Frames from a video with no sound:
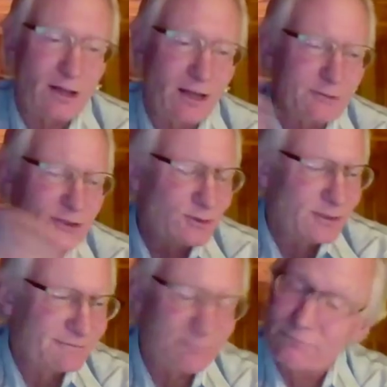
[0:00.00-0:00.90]
I was
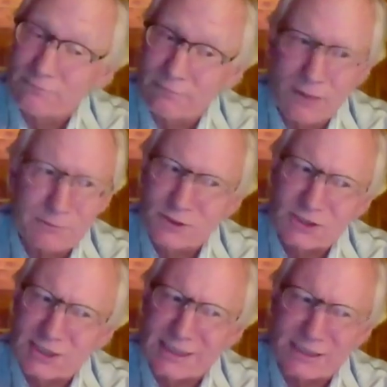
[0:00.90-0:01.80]
doing. Mom, you're just
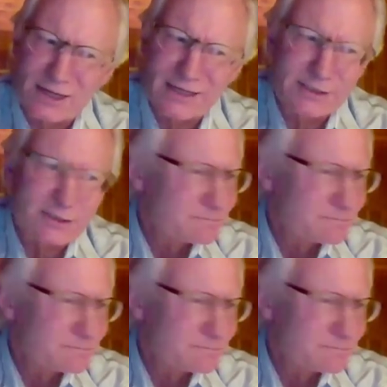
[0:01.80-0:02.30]
gonna get tinier.